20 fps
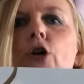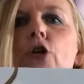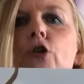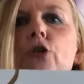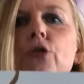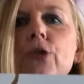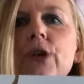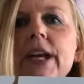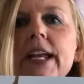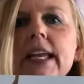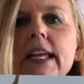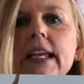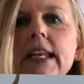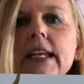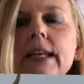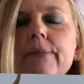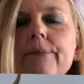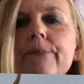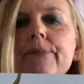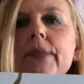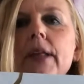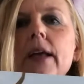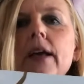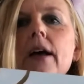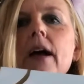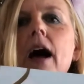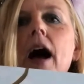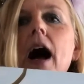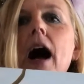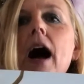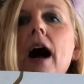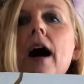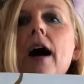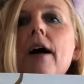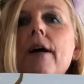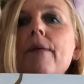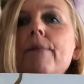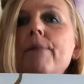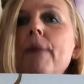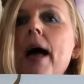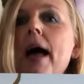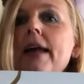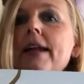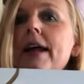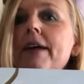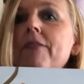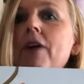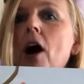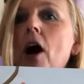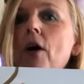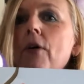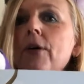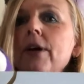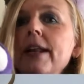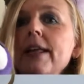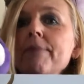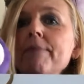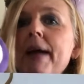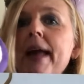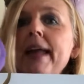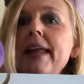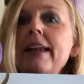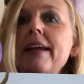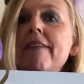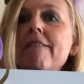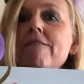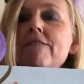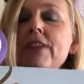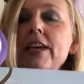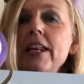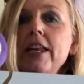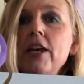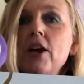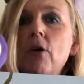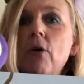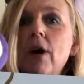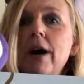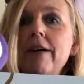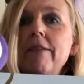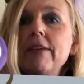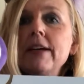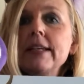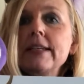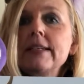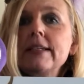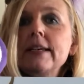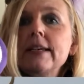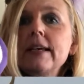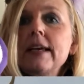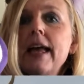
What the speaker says: Green. And I've already made a video of it,